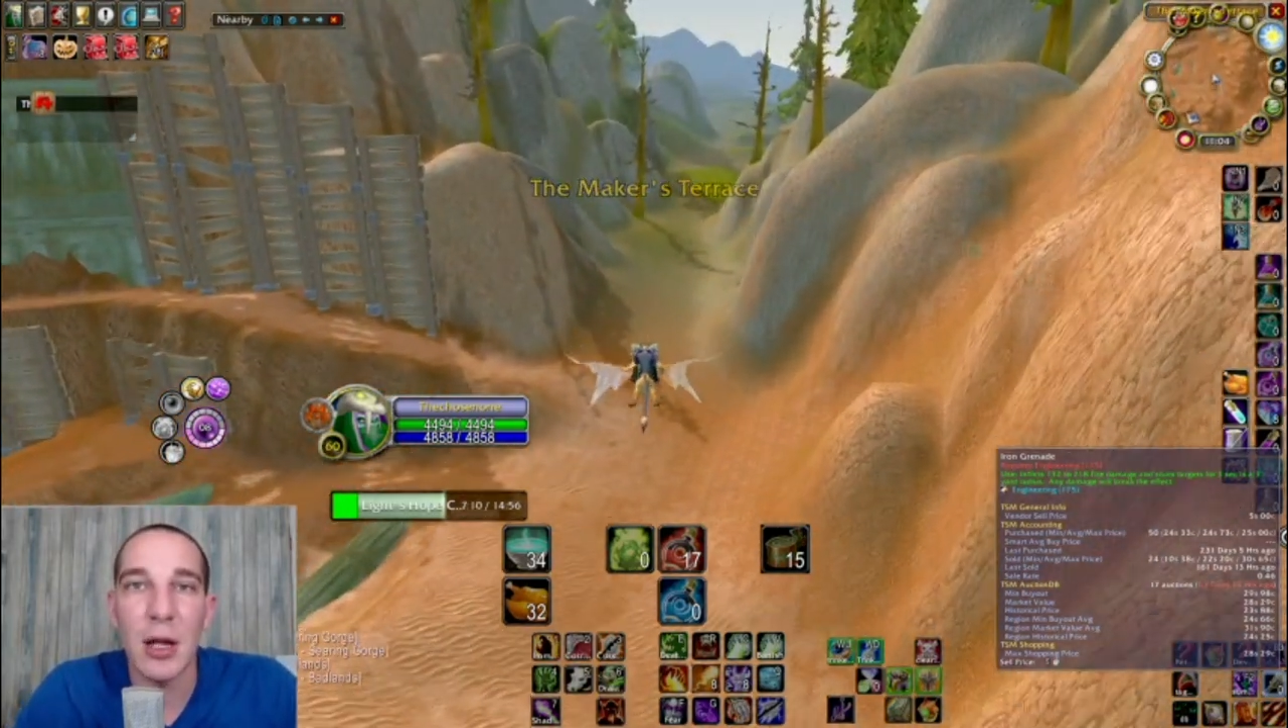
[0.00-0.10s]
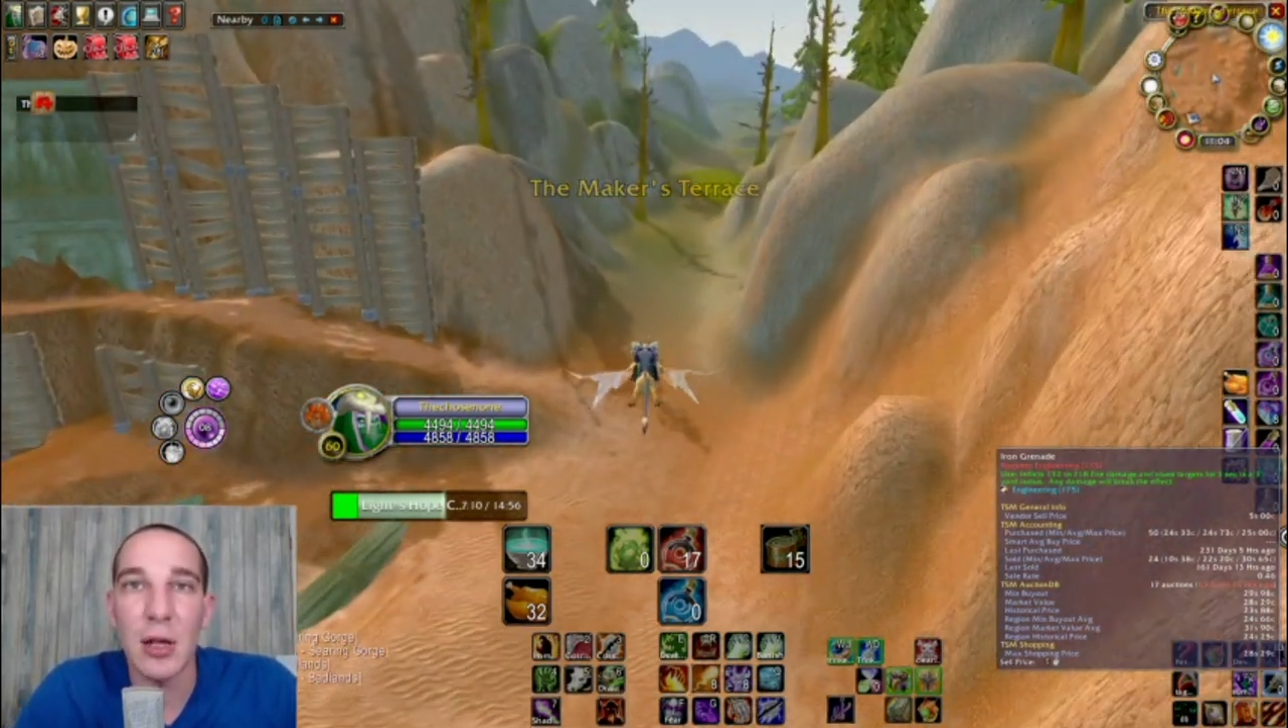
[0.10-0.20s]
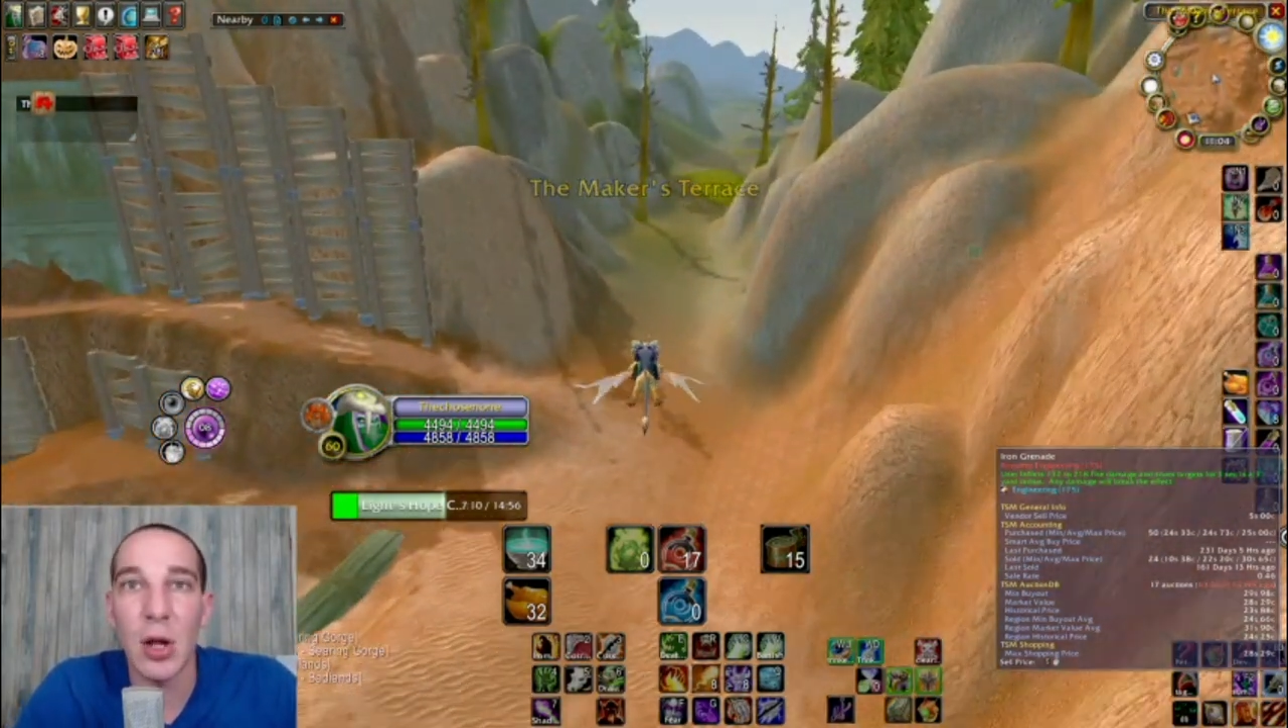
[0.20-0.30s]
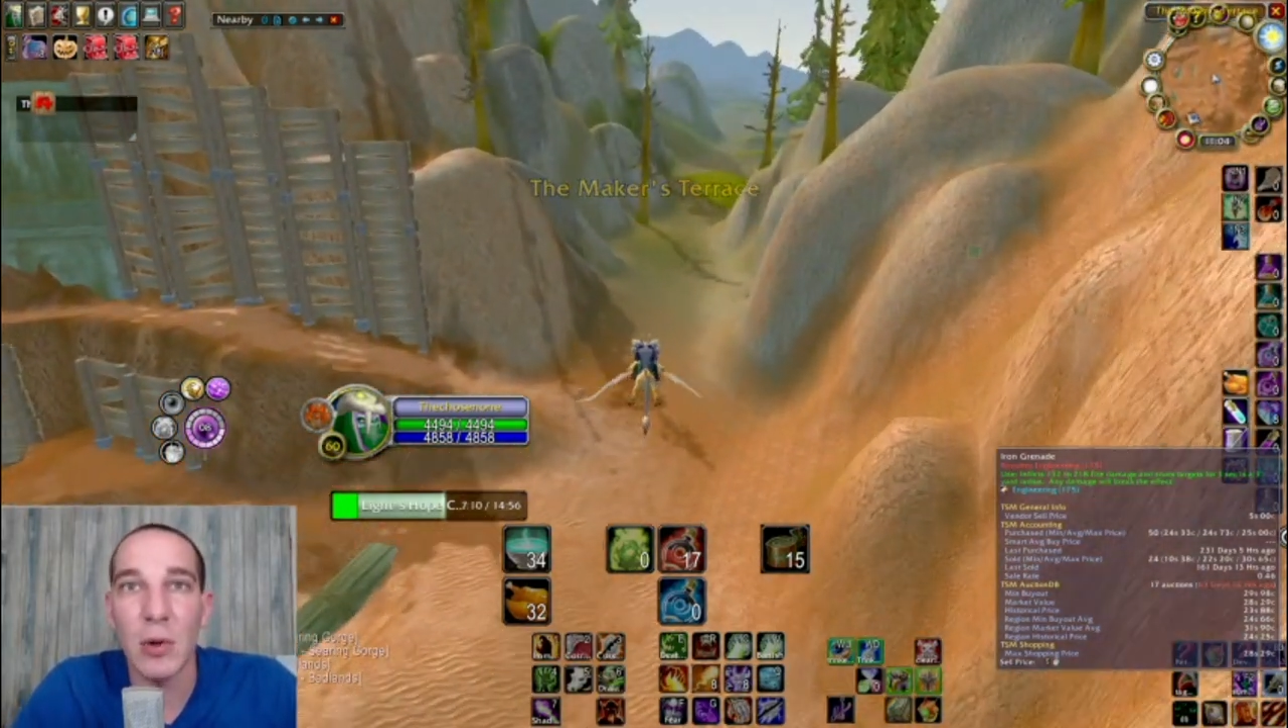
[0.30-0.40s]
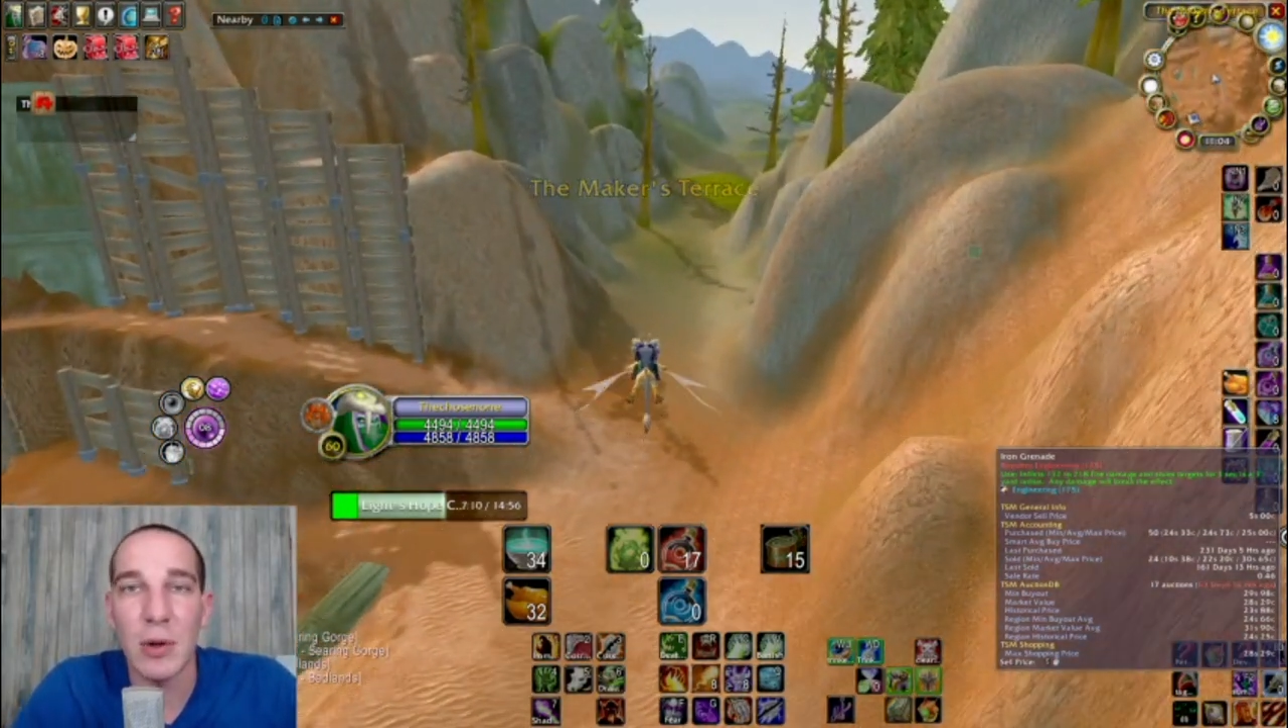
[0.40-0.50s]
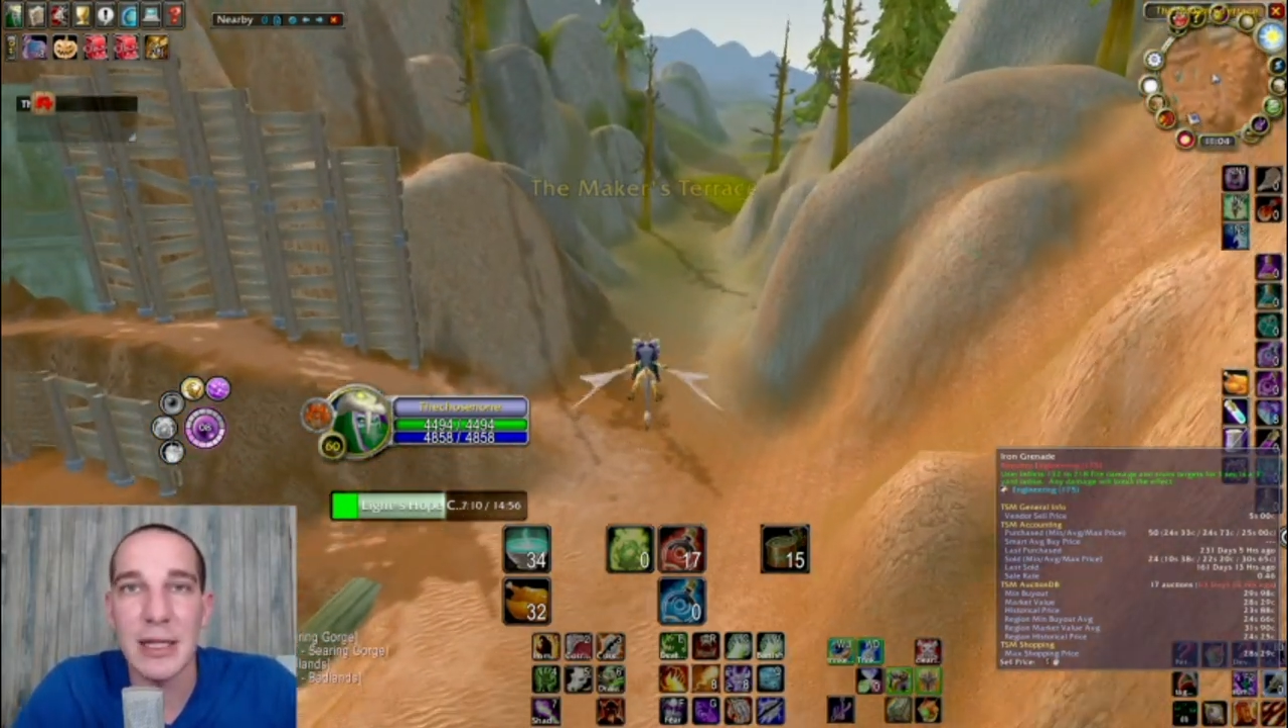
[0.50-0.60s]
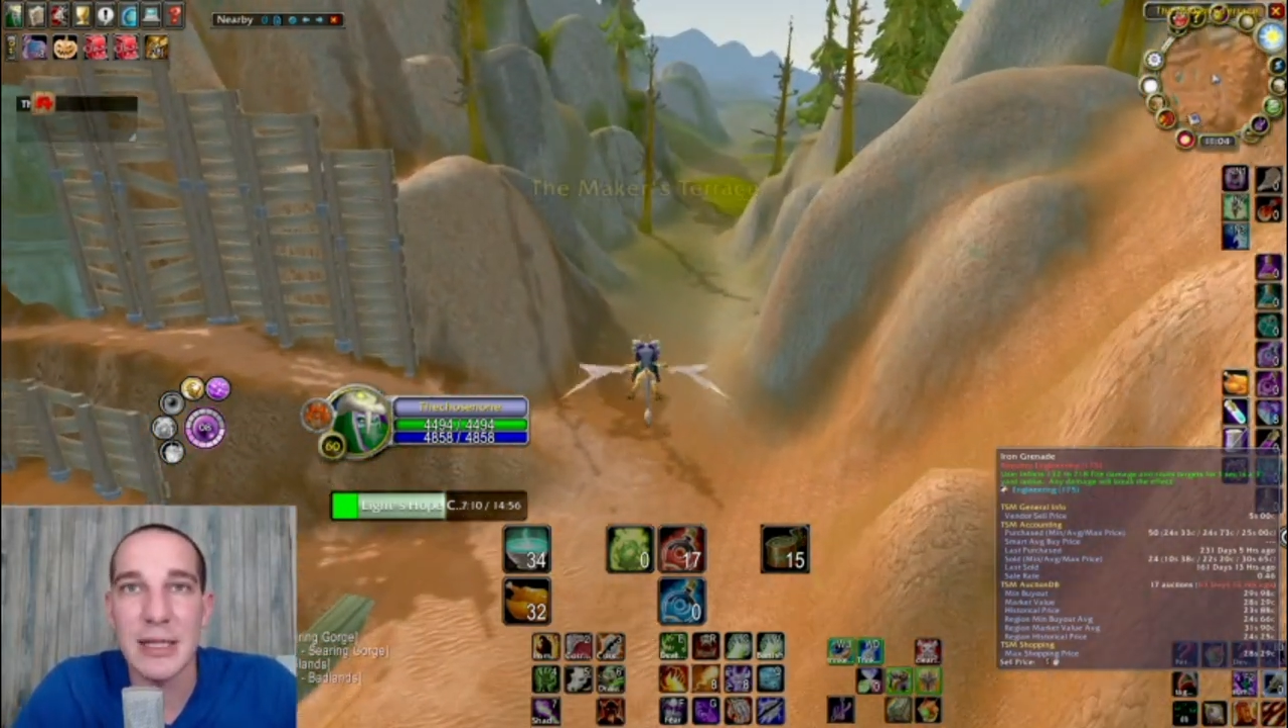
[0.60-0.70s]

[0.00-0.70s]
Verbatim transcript: along with the